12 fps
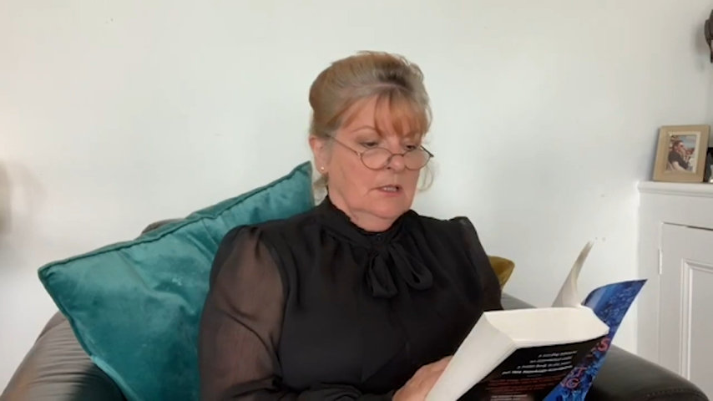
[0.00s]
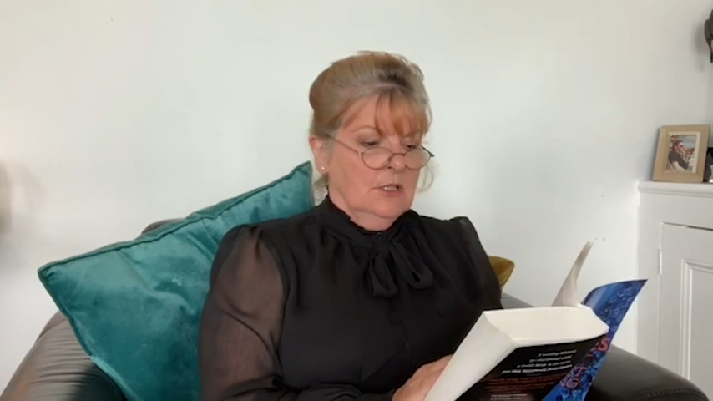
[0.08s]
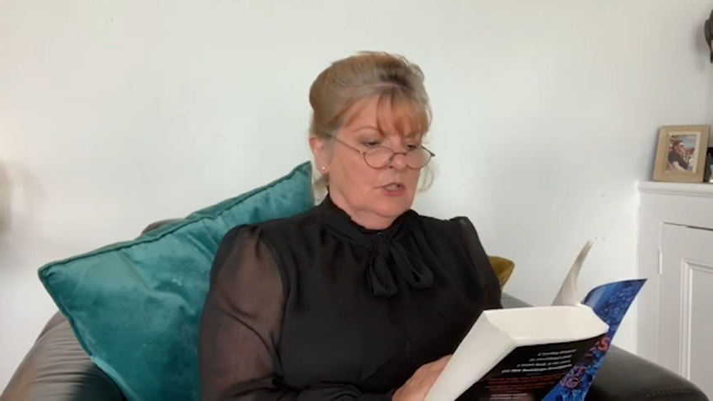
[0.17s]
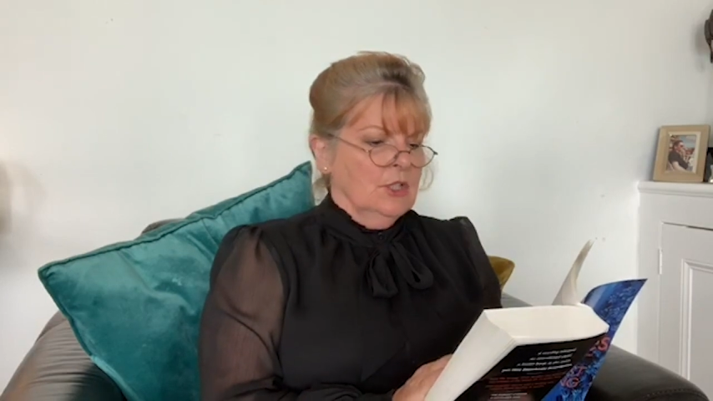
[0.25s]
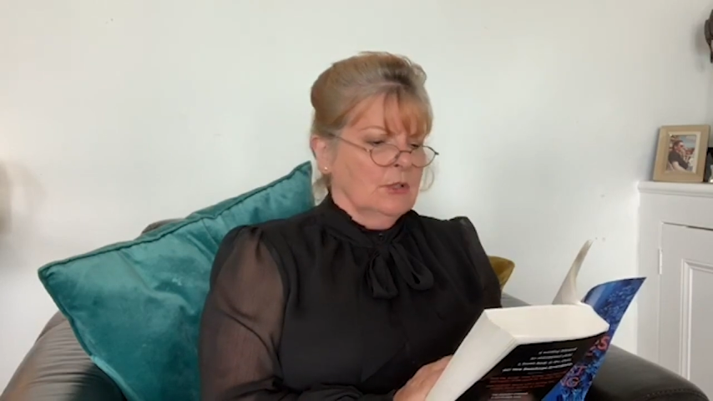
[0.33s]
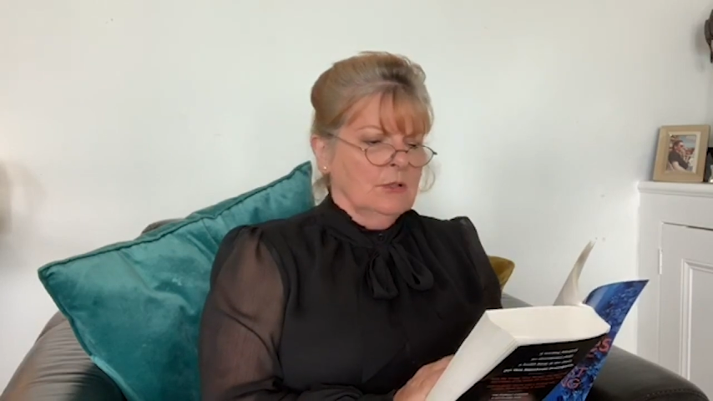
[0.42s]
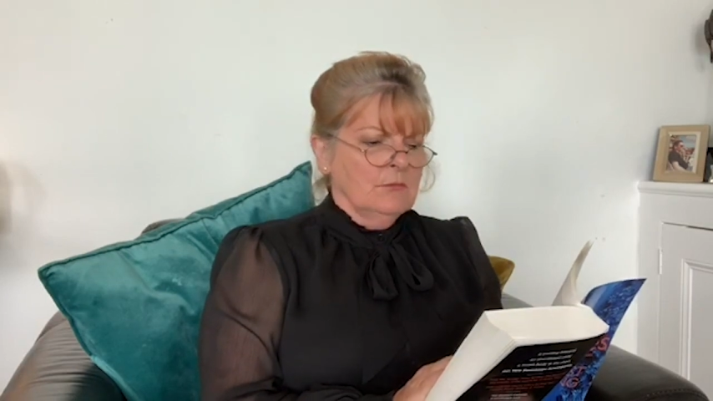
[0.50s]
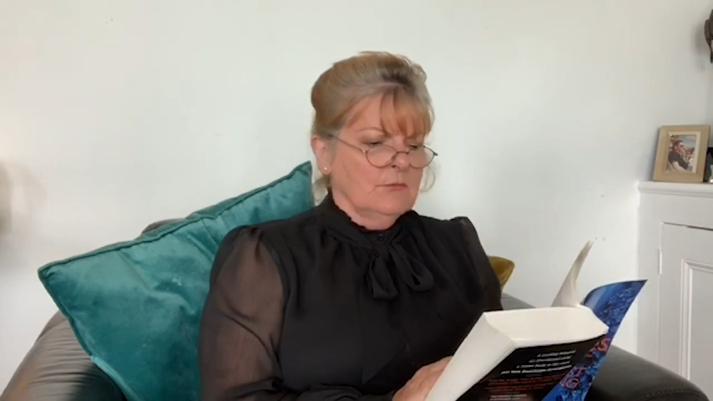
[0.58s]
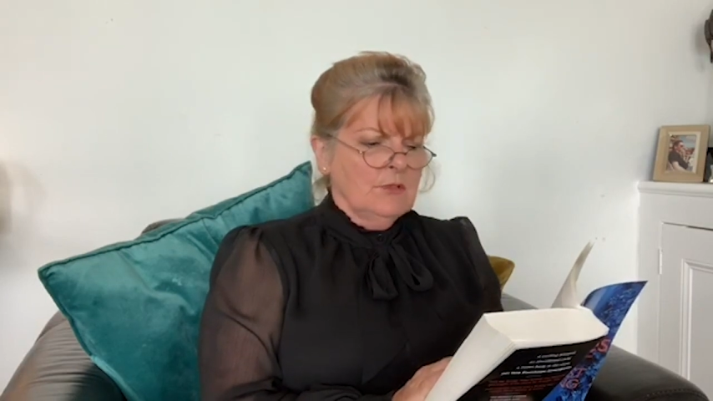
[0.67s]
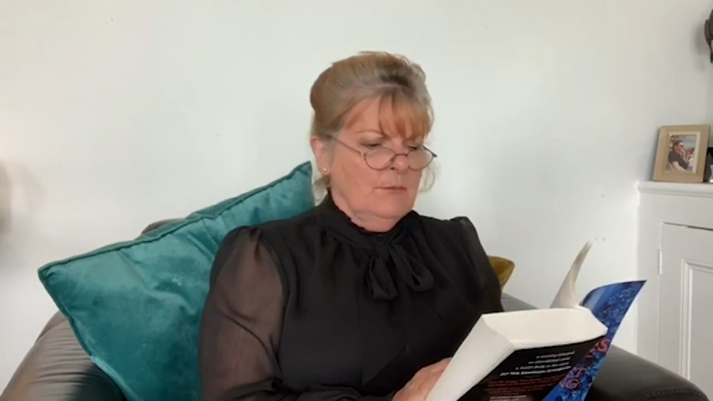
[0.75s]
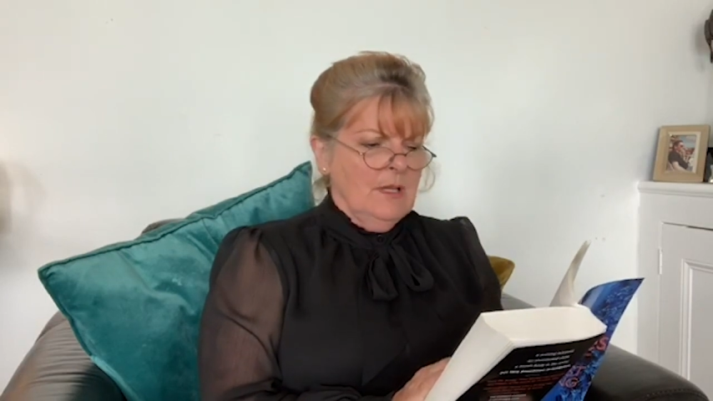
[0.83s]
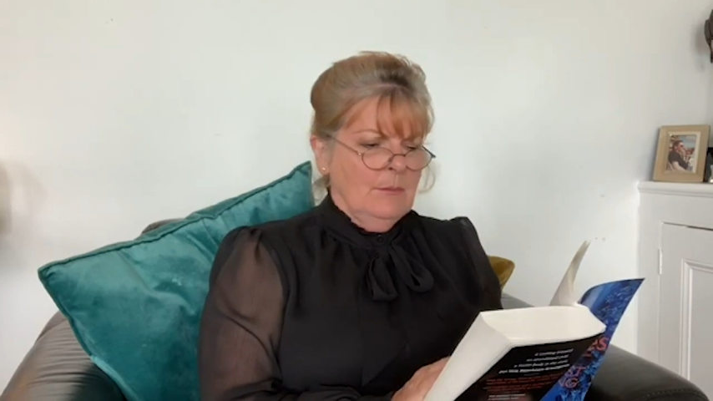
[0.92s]
She couldn't
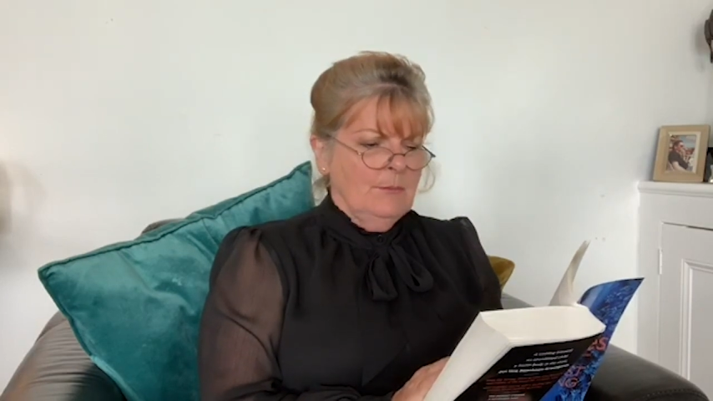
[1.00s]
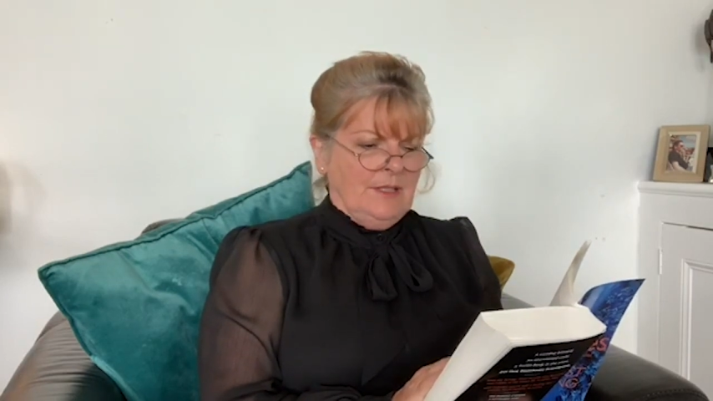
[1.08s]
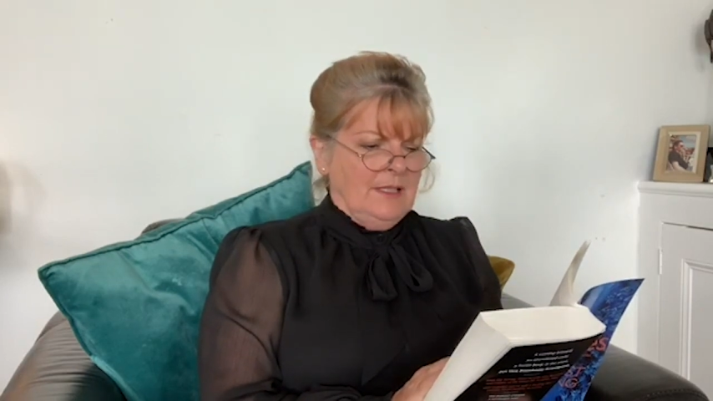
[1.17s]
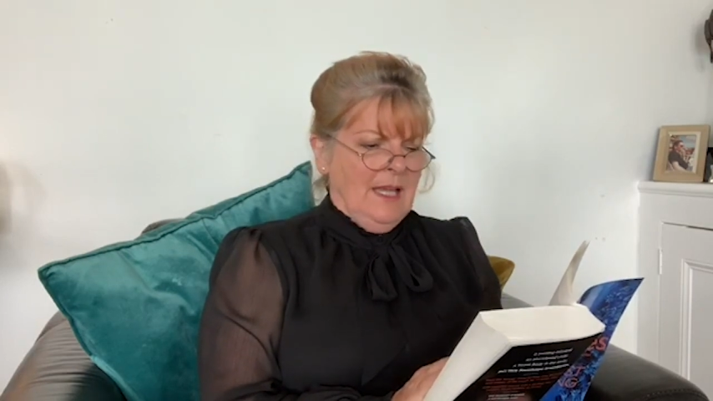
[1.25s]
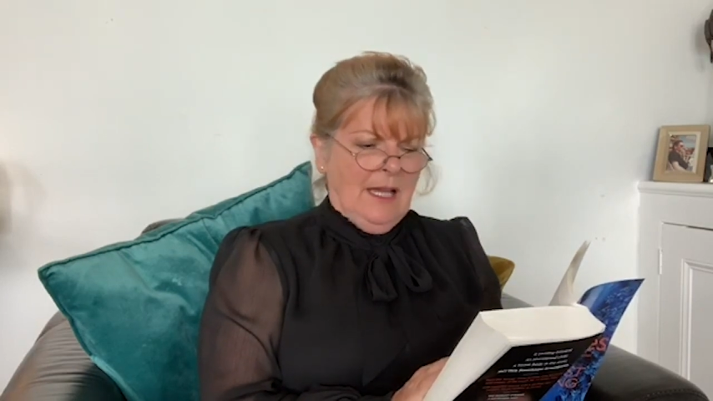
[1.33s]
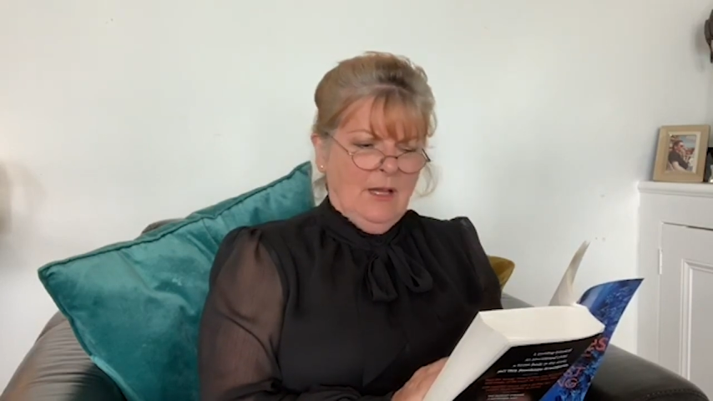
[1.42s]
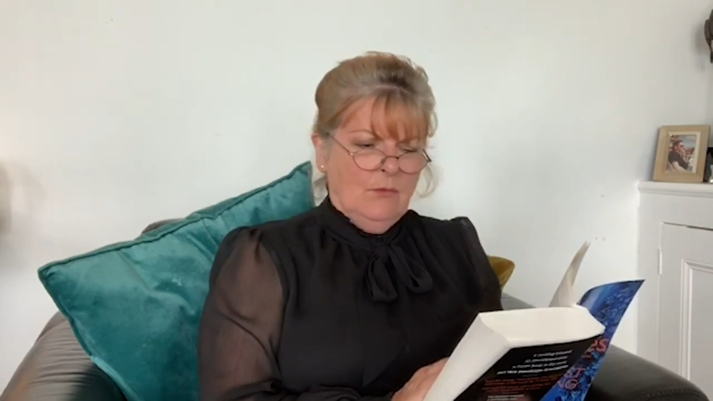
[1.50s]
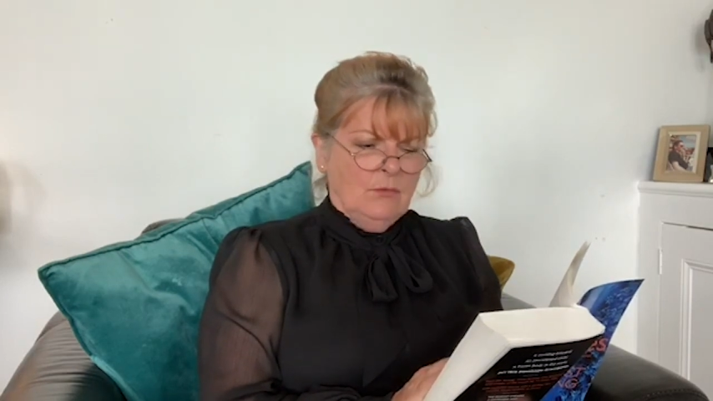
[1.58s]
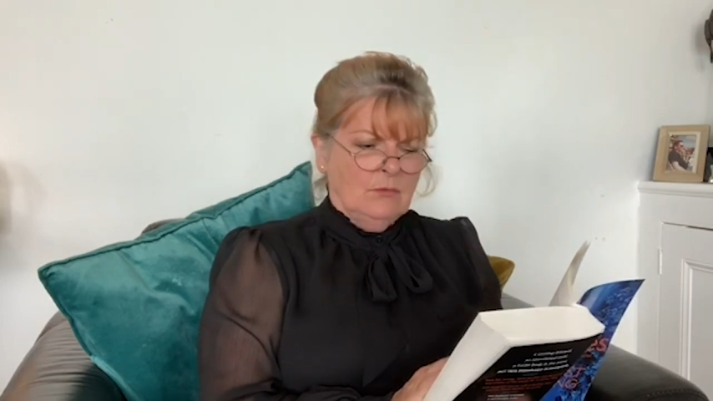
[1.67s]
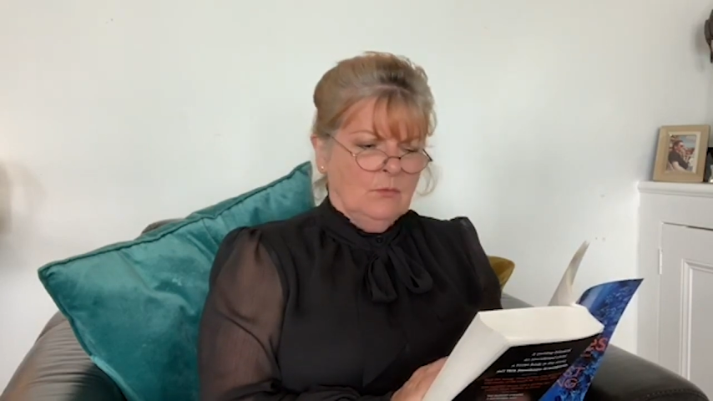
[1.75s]
remember now